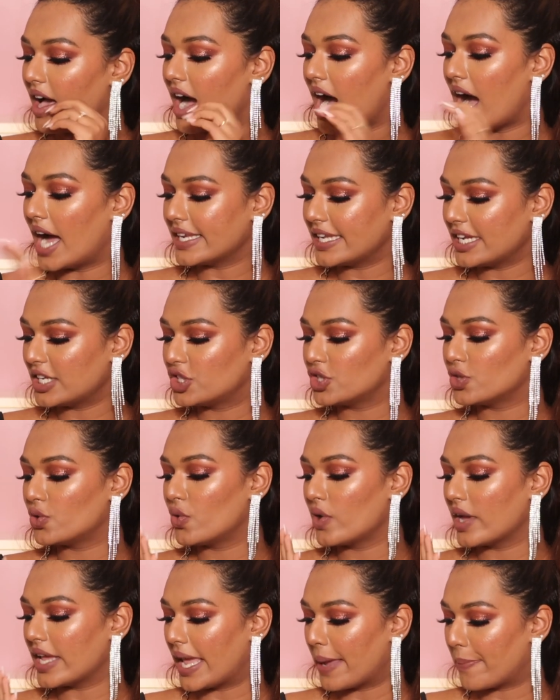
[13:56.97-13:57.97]
Honeydew,
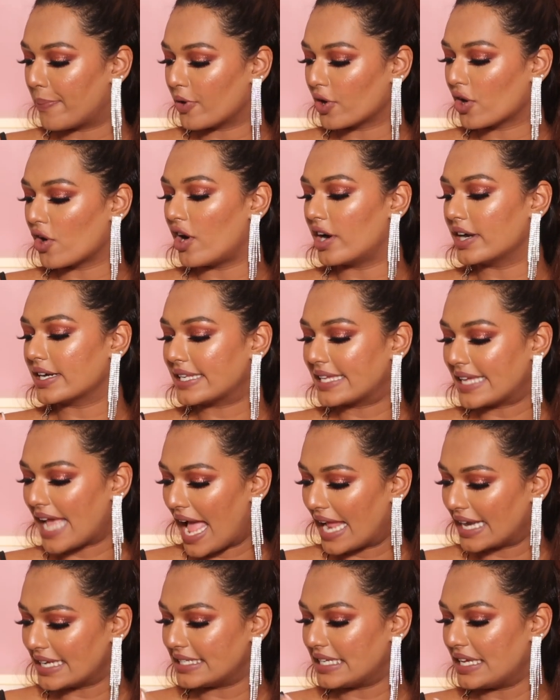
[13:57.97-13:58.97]
apricot,
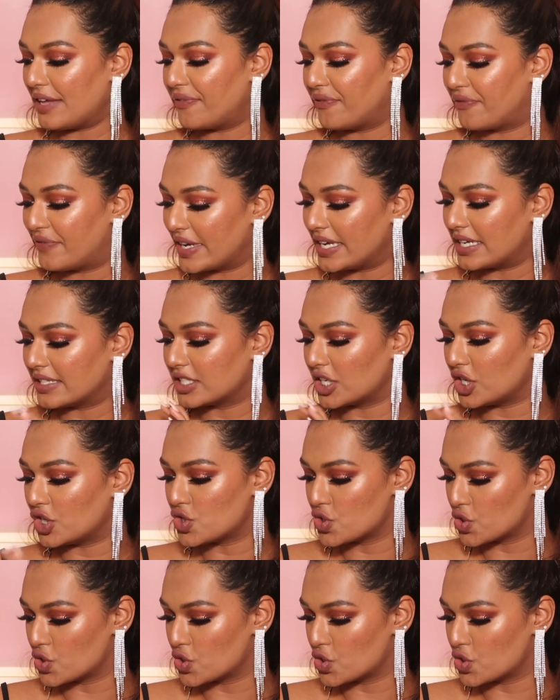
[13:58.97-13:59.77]
candy, filter,